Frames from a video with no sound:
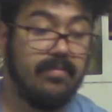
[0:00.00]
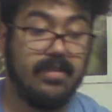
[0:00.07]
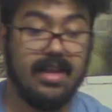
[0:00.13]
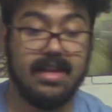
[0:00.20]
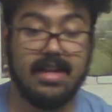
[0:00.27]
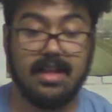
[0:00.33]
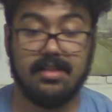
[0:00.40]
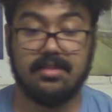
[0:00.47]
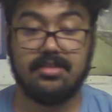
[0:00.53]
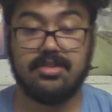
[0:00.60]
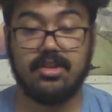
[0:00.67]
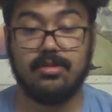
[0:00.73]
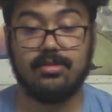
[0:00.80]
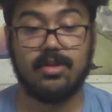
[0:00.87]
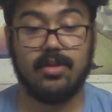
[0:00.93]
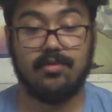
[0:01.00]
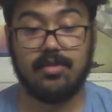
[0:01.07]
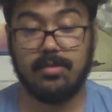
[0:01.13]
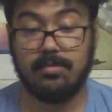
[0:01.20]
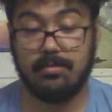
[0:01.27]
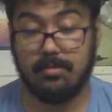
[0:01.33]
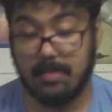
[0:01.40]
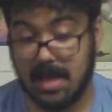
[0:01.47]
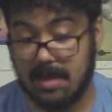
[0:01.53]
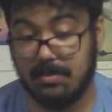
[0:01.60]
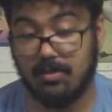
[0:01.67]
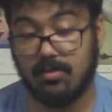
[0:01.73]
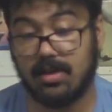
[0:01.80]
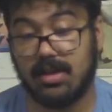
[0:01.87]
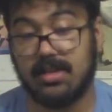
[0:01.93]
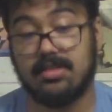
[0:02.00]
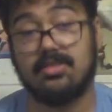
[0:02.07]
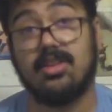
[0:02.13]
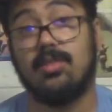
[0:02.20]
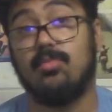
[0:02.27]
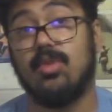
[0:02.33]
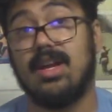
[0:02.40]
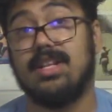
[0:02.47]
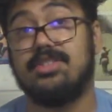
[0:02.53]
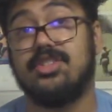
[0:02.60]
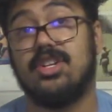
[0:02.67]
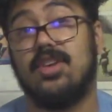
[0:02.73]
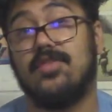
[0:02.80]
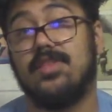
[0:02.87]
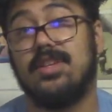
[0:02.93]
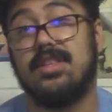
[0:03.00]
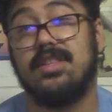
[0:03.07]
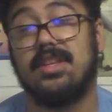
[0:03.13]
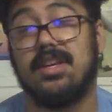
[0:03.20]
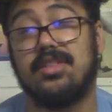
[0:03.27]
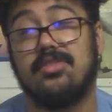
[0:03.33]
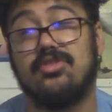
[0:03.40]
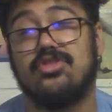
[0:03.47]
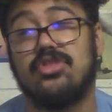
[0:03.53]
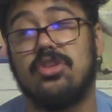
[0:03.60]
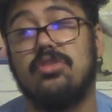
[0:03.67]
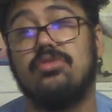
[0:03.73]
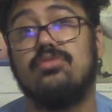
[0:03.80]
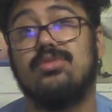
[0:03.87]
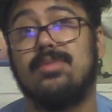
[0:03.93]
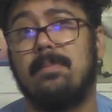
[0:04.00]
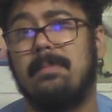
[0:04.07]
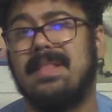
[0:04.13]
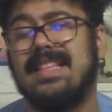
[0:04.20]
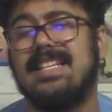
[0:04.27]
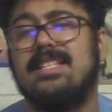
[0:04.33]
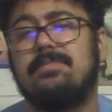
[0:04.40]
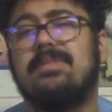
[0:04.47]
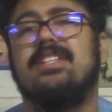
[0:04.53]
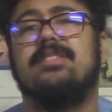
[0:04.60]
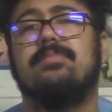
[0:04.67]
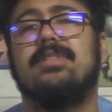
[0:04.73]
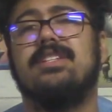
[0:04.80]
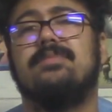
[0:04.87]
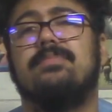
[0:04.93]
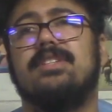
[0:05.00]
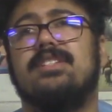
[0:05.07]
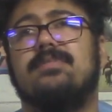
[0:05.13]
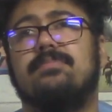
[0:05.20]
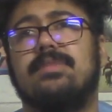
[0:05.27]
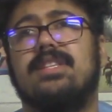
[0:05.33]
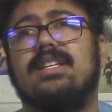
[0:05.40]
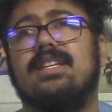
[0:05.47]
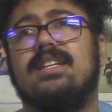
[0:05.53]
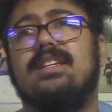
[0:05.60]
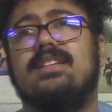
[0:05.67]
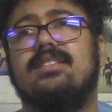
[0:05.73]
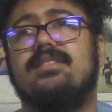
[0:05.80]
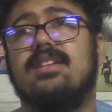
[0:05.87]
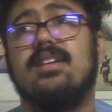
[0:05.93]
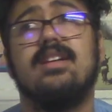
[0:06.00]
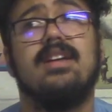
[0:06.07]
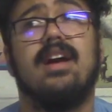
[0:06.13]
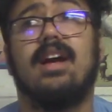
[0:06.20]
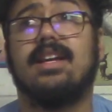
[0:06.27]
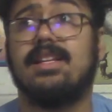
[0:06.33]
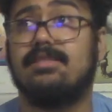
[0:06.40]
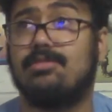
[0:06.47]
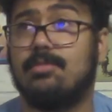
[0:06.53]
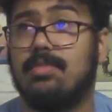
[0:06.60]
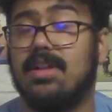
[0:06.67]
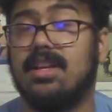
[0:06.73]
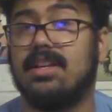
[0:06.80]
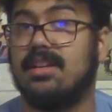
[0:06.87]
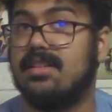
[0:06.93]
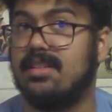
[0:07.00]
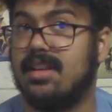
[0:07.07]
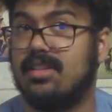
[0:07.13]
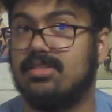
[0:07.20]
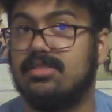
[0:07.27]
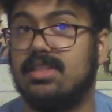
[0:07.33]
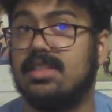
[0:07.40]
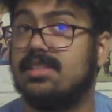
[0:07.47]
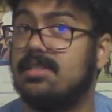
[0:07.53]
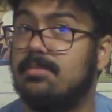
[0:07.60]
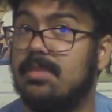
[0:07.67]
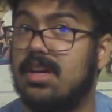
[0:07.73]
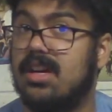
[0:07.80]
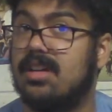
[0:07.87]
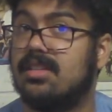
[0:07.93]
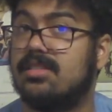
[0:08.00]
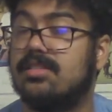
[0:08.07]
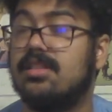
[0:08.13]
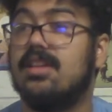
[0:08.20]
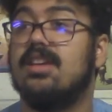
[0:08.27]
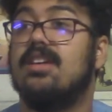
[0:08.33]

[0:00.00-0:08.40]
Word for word: And now that the show's over, maybe we're going to start branching off into the other shows. Please, please, please, please, please. I guess we'll probably get a Daryl Dixon box.